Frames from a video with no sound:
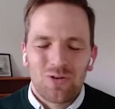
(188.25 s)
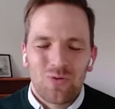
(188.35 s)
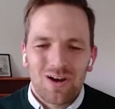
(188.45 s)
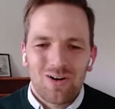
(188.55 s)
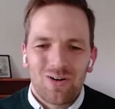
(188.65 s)
been a
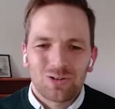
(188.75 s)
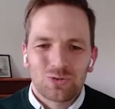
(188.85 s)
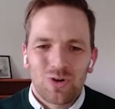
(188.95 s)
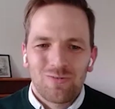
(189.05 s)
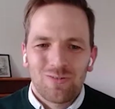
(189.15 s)
quite long
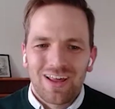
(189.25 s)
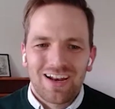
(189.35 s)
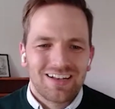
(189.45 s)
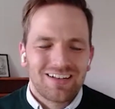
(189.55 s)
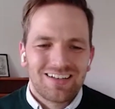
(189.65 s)
travel,
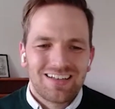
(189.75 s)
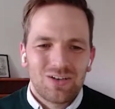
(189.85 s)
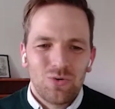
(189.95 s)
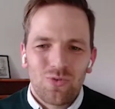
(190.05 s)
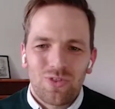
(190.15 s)
and I
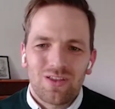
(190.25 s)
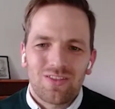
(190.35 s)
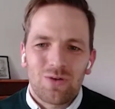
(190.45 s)
do think